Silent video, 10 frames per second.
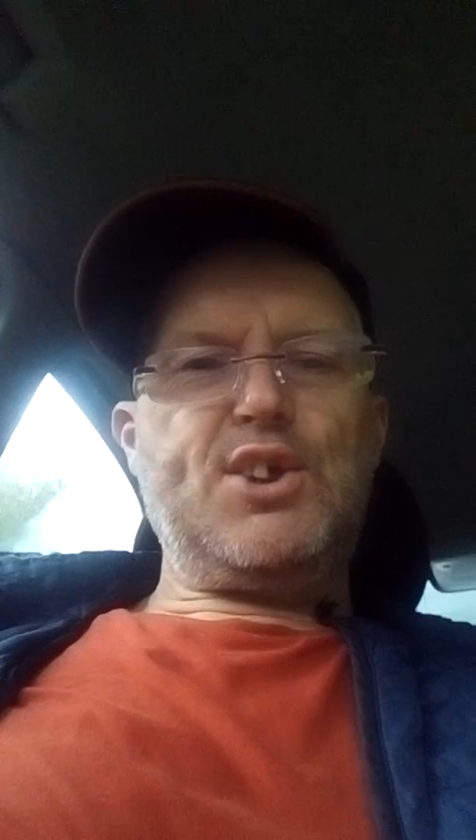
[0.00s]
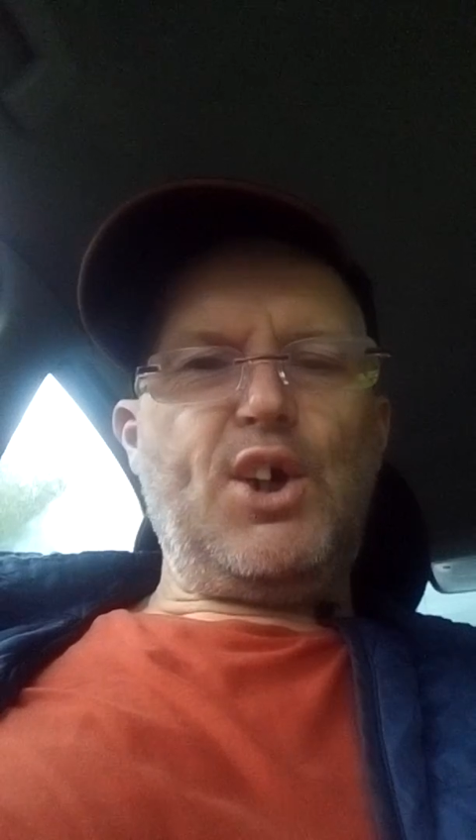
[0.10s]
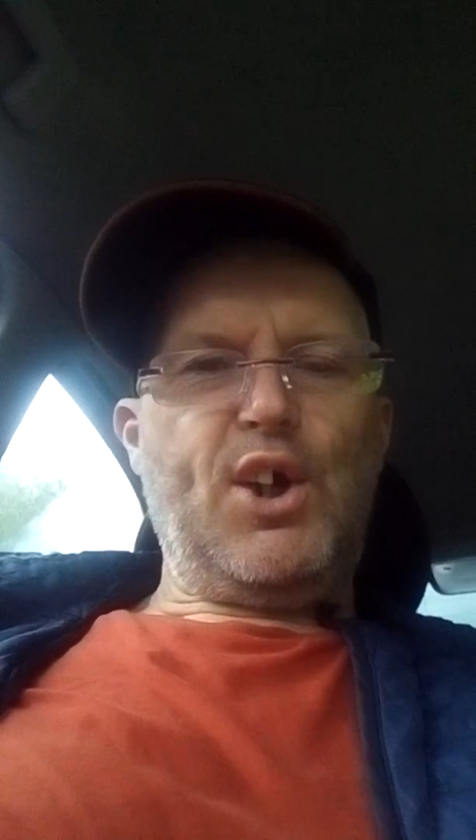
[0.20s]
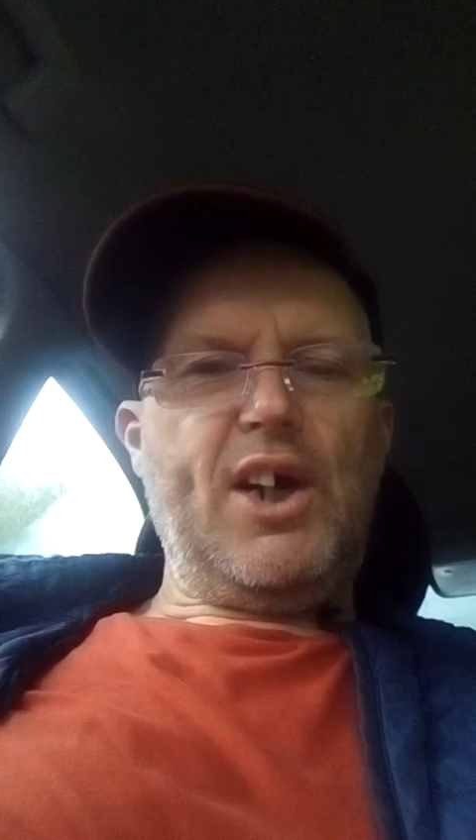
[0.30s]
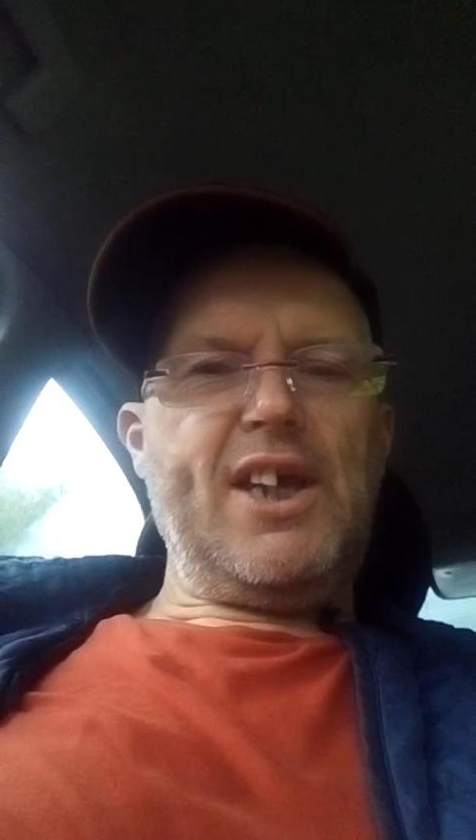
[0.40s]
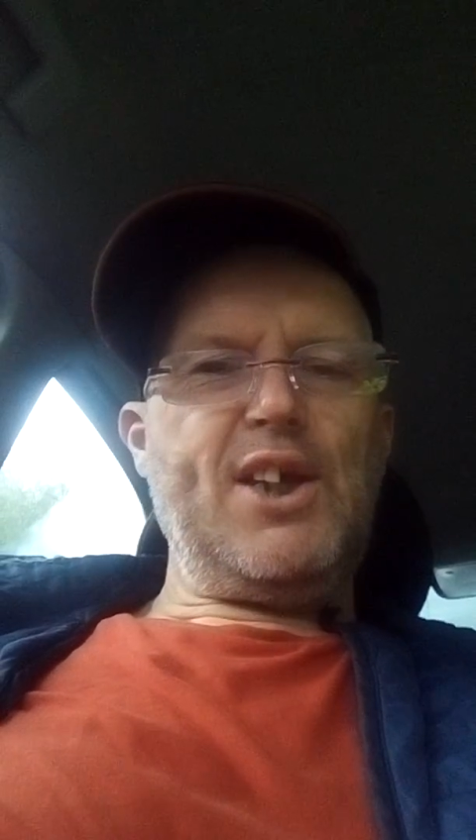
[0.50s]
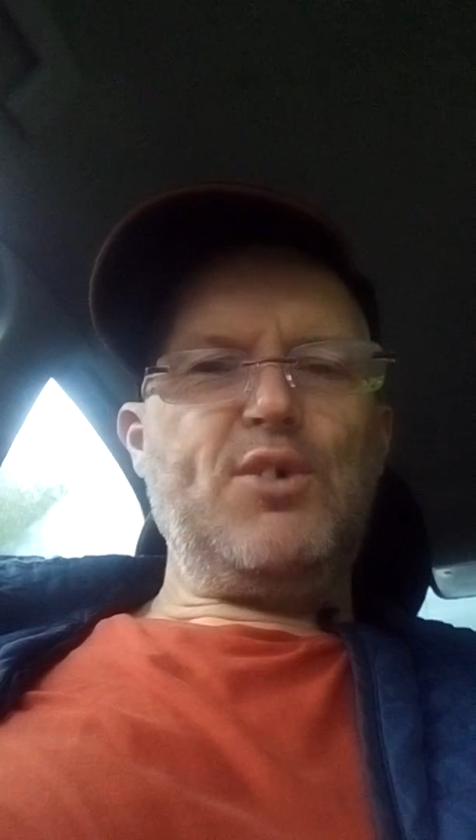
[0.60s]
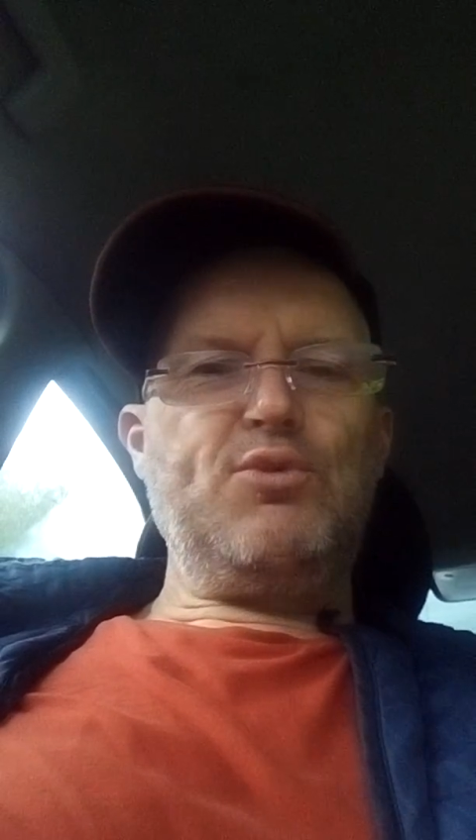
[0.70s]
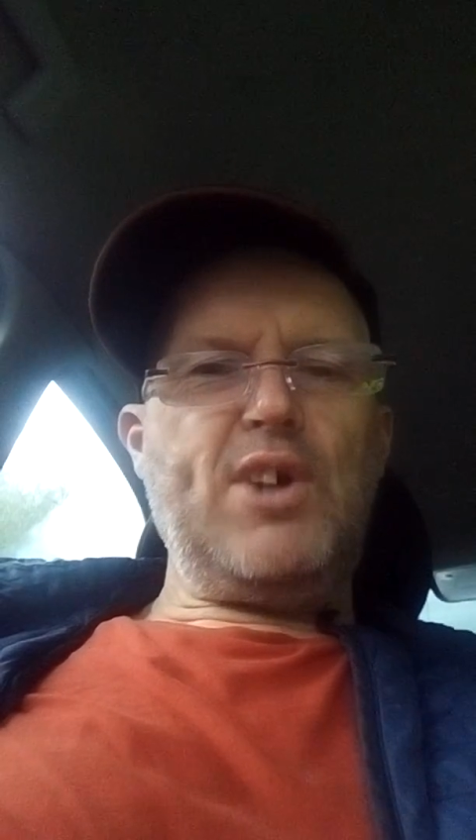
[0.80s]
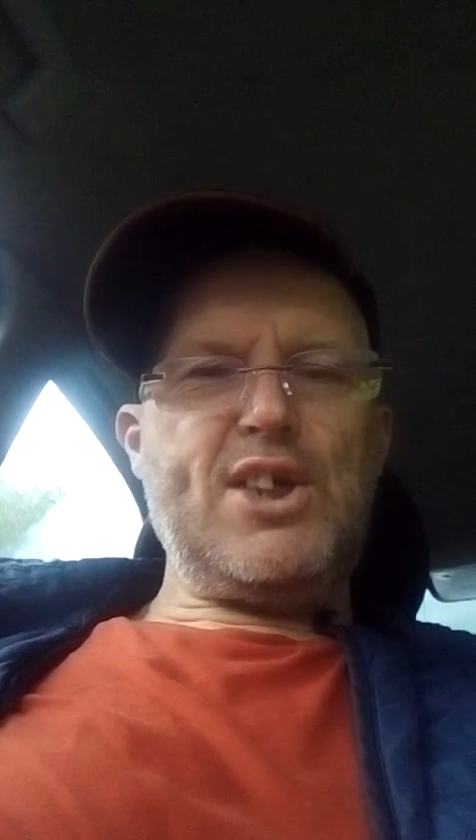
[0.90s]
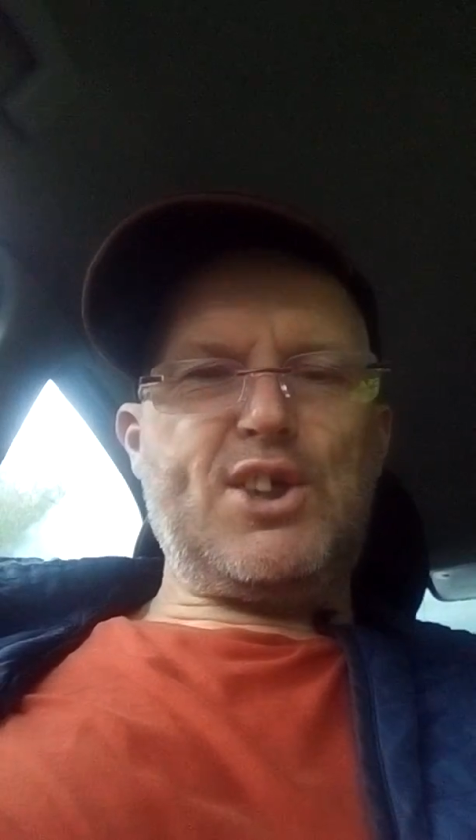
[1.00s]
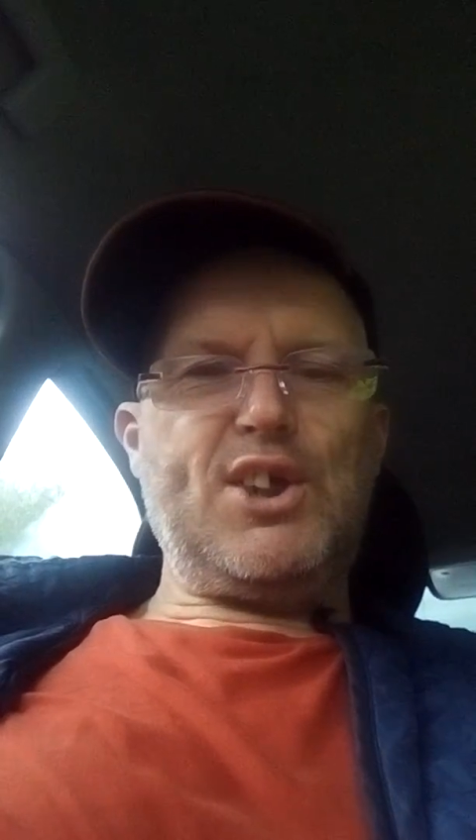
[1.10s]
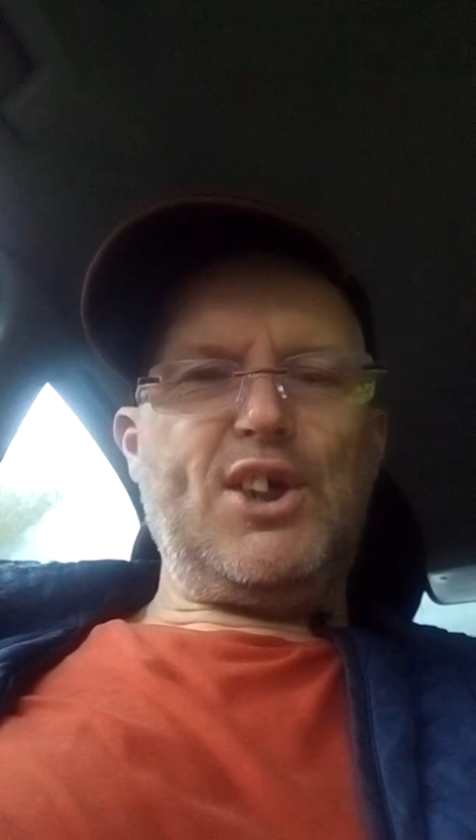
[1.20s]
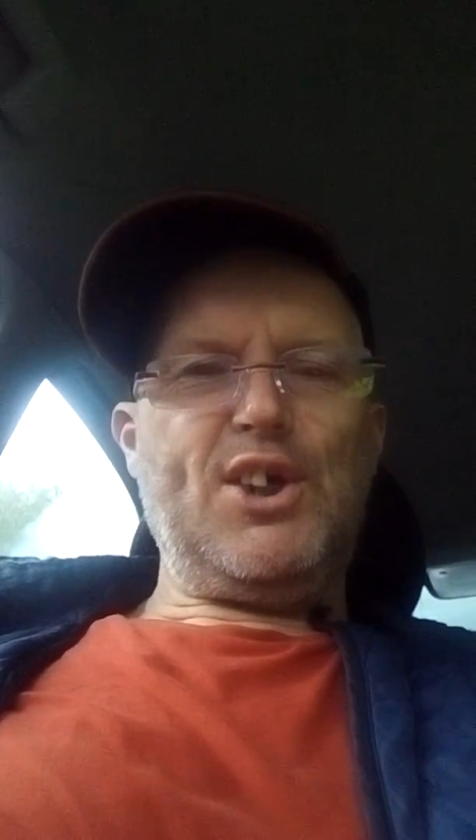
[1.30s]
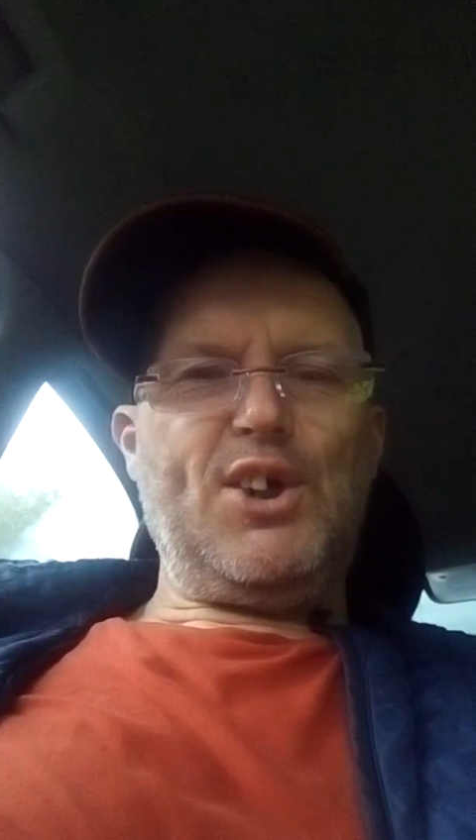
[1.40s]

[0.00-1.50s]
got a risk